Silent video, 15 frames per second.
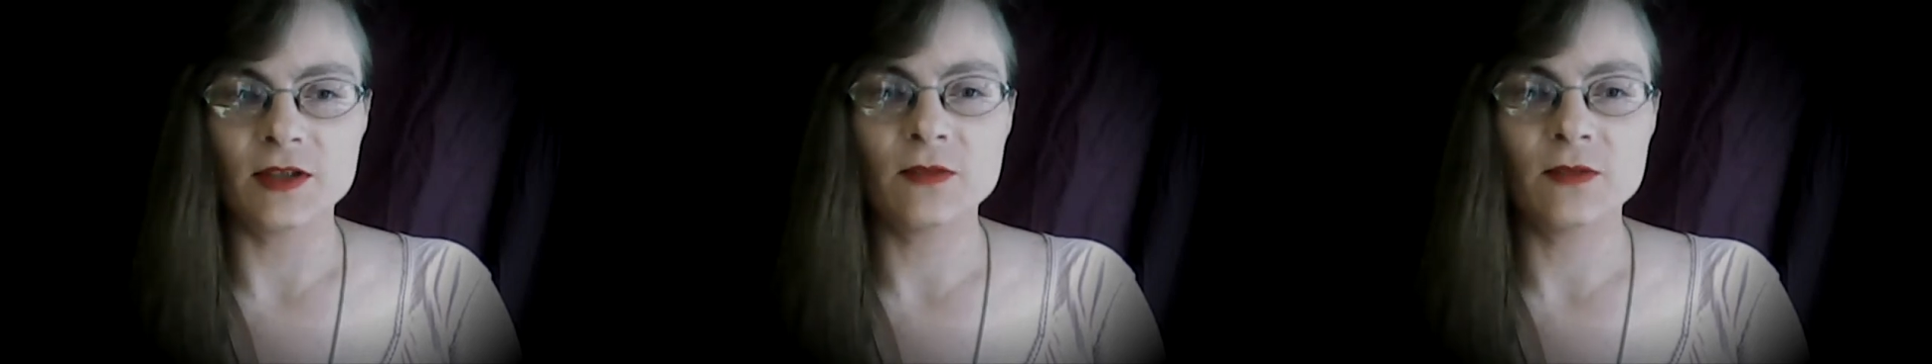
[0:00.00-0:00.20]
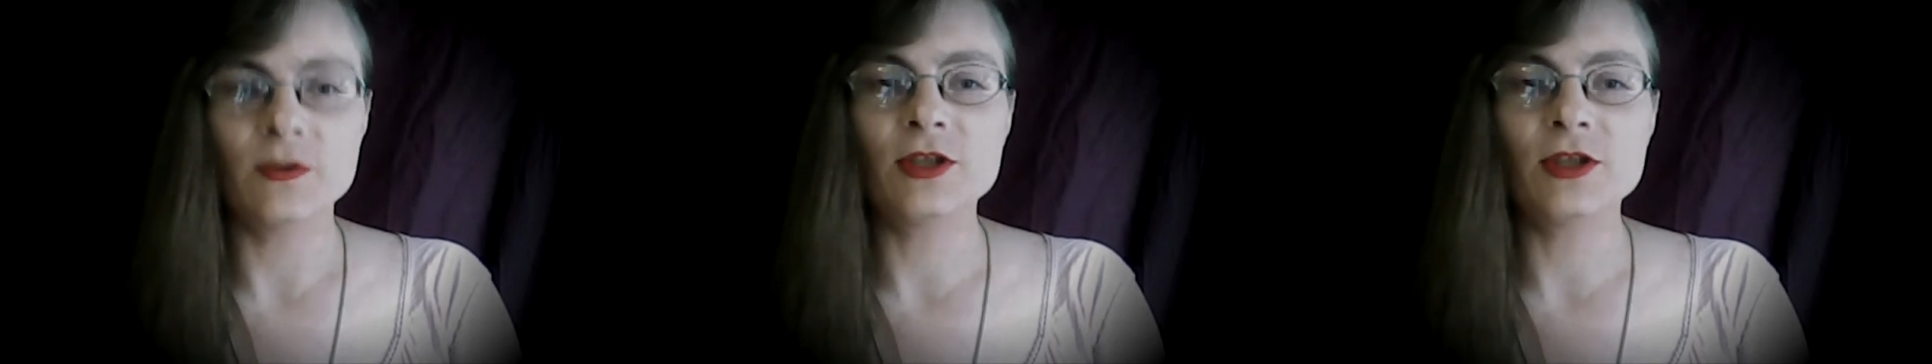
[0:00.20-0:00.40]

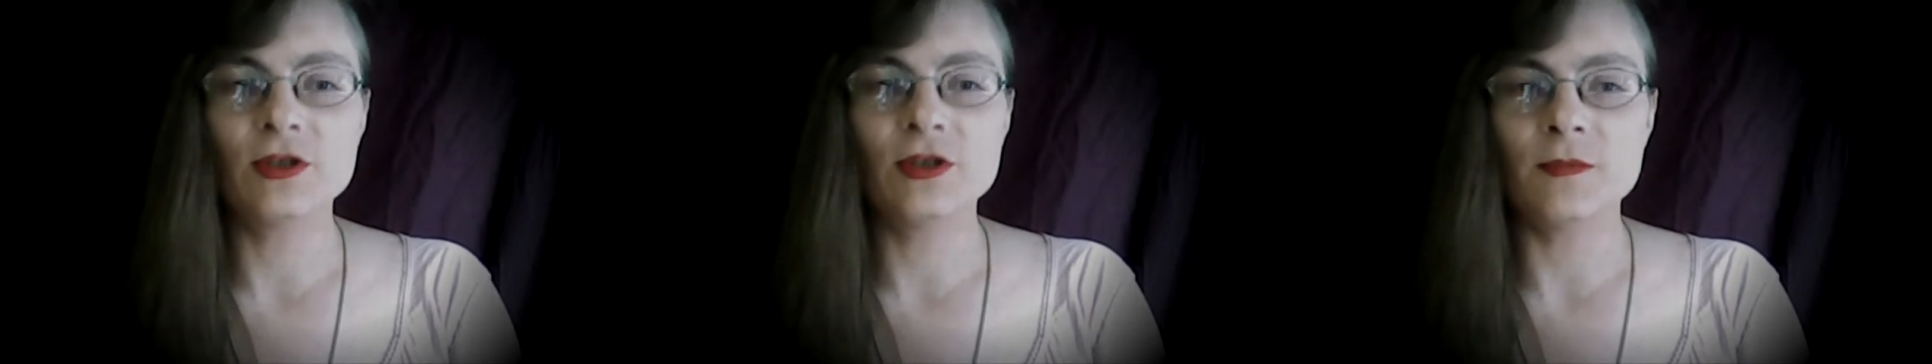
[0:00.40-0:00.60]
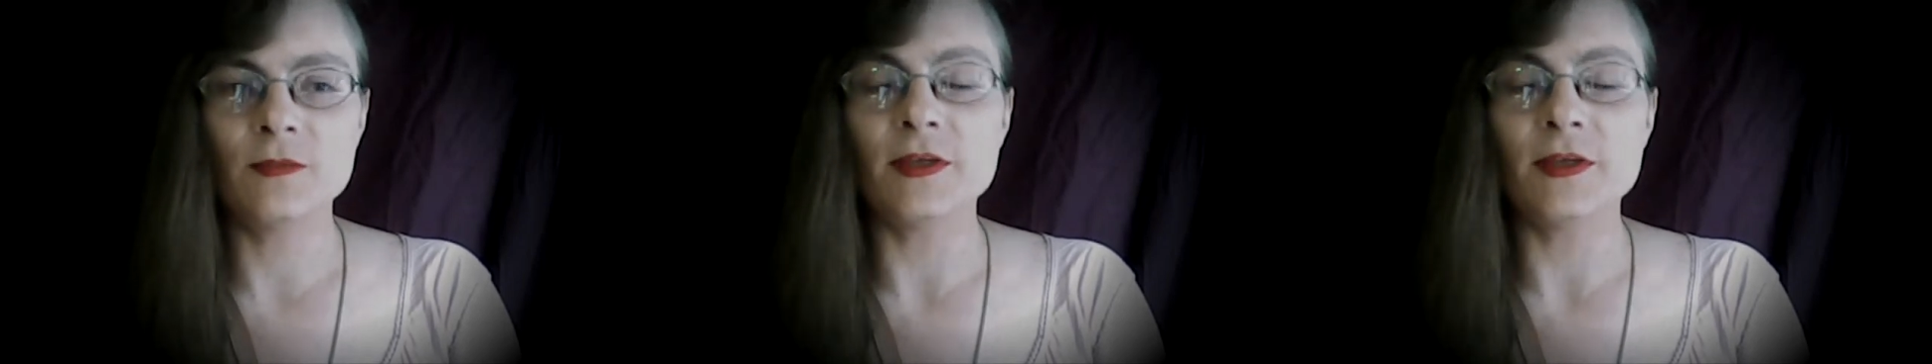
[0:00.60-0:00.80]
which
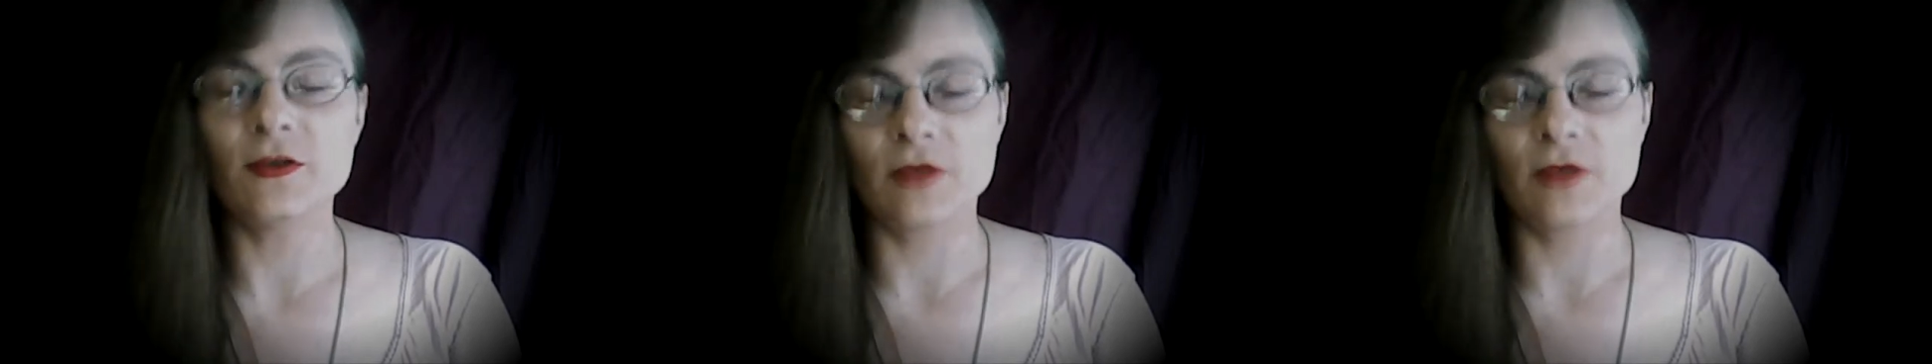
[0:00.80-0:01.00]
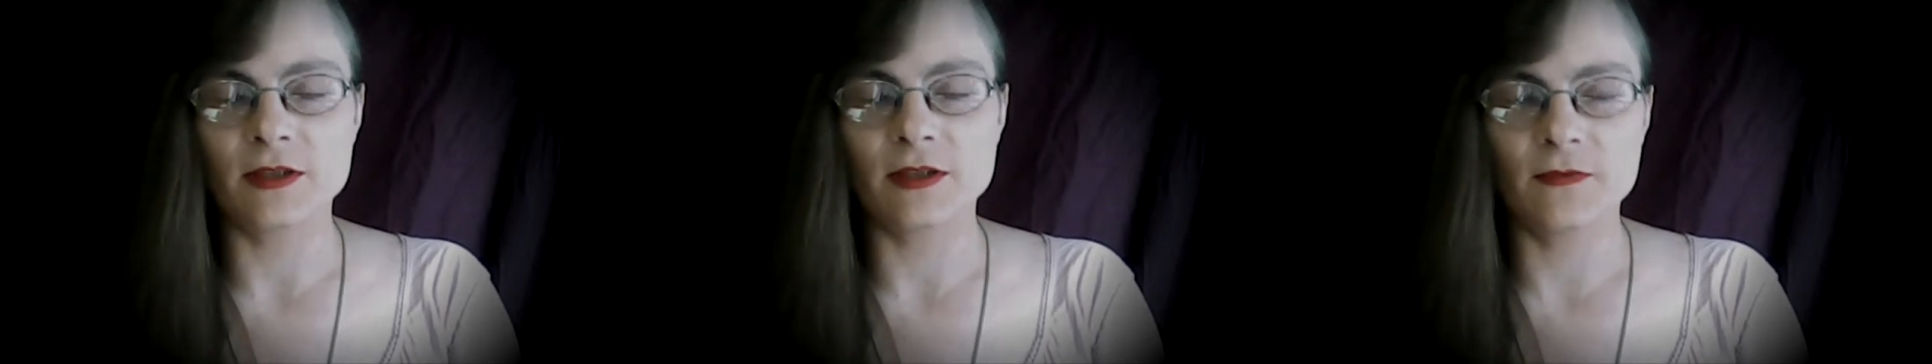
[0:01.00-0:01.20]
should be
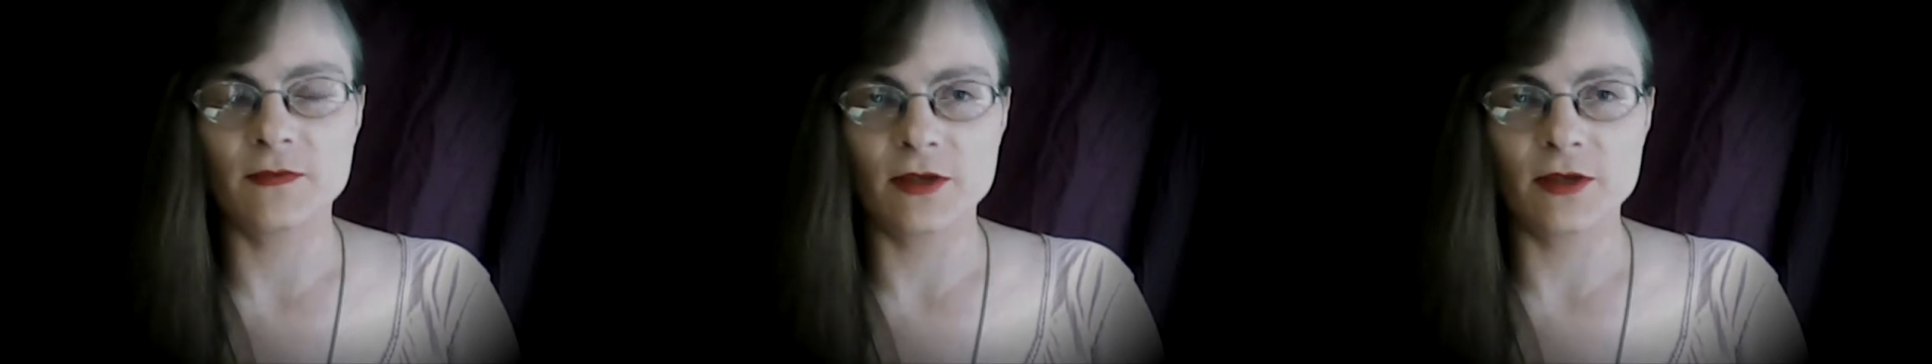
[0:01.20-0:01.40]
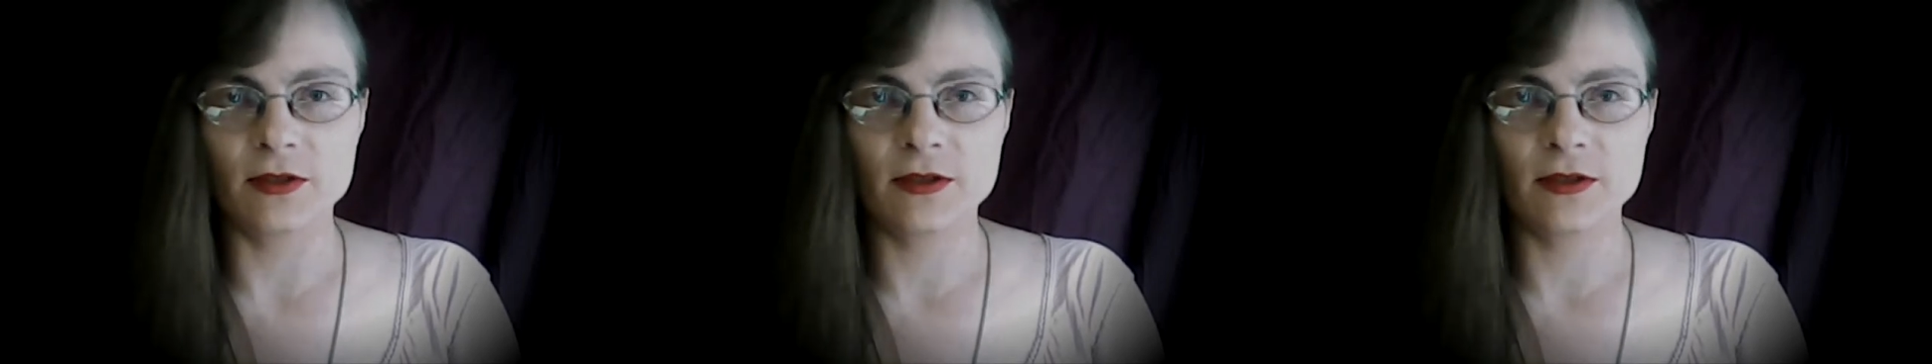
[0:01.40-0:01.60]
addressed
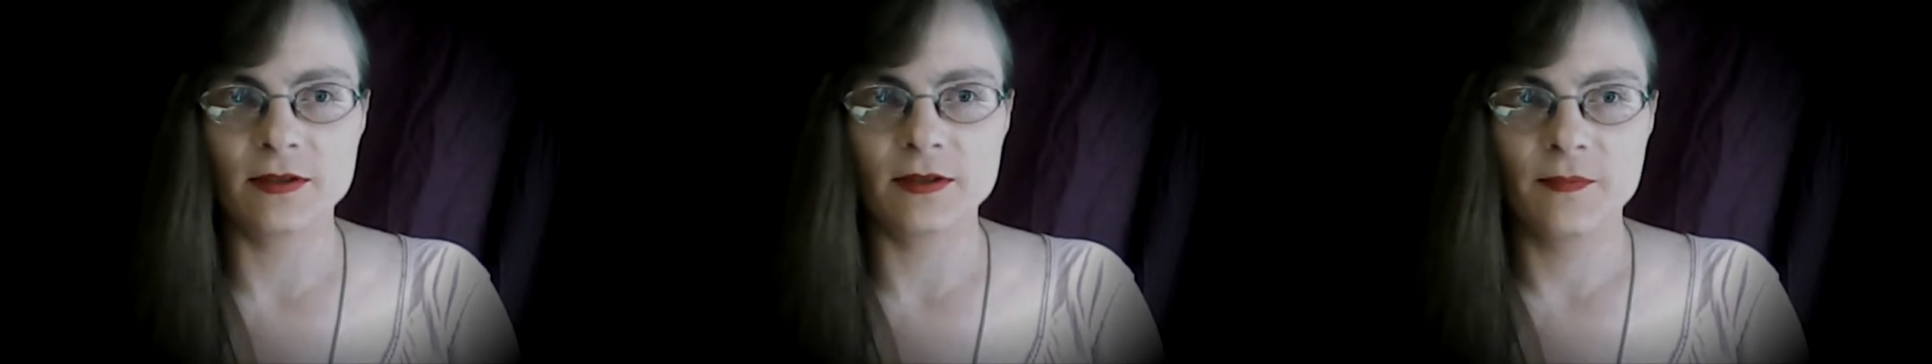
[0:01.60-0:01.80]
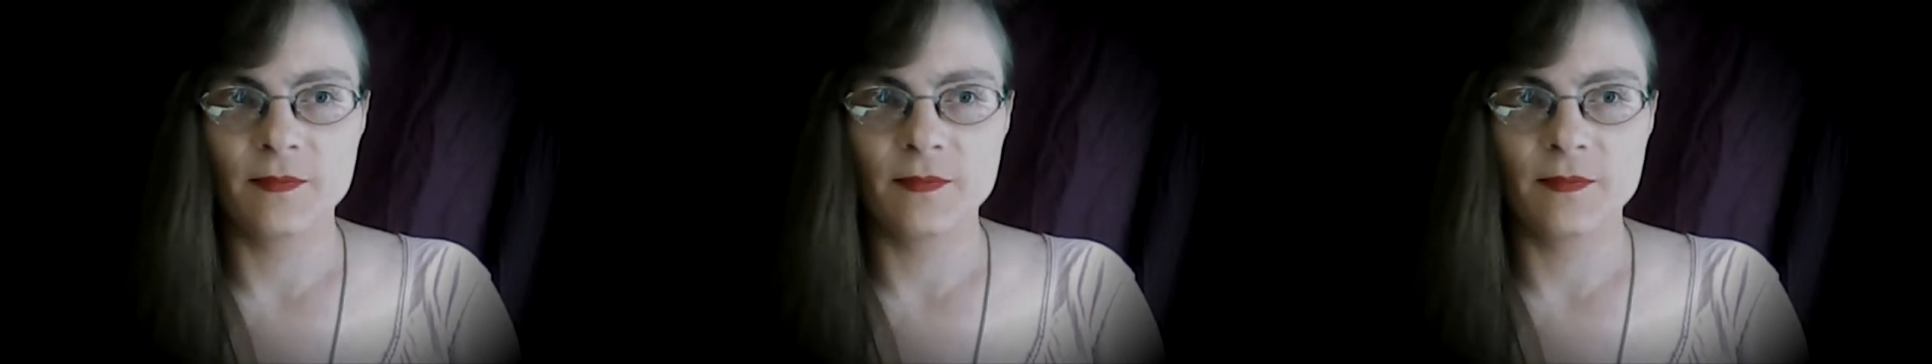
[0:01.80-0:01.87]
first.